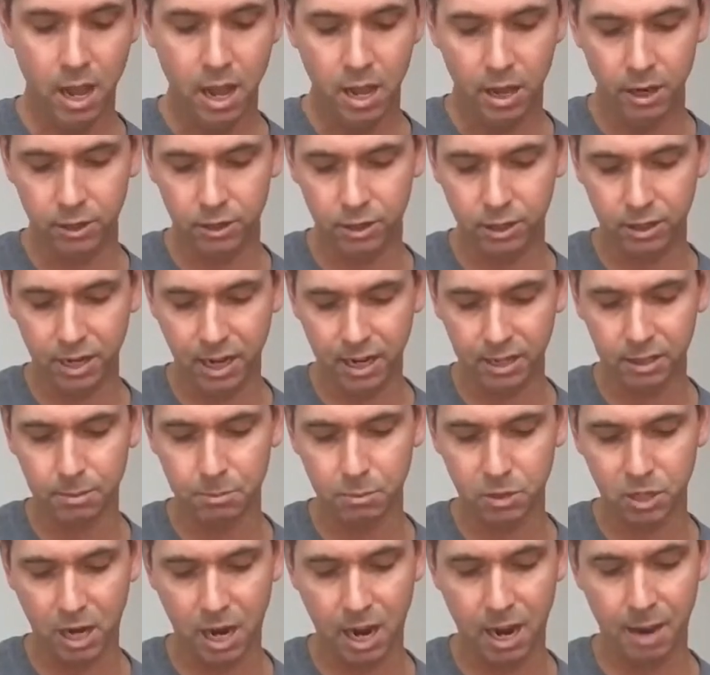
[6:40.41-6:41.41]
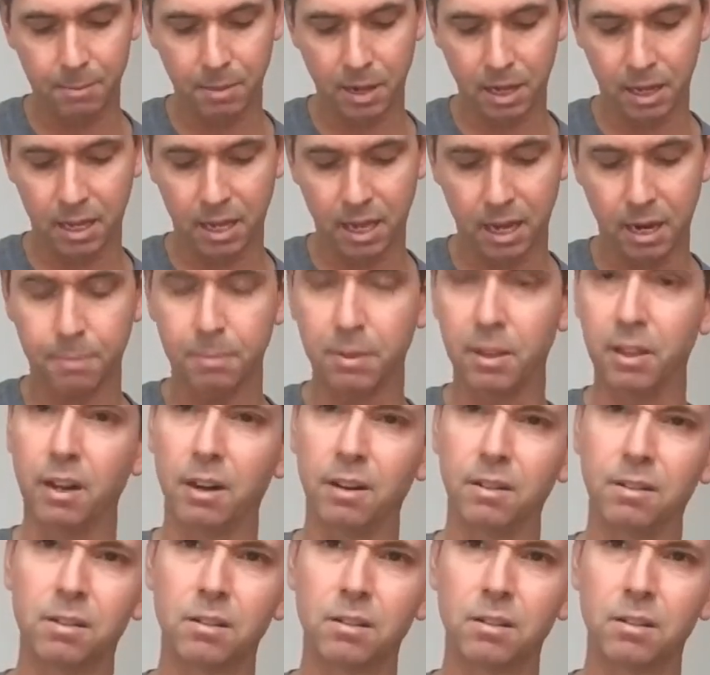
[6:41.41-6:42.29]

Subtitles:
You should take some time and get up in there.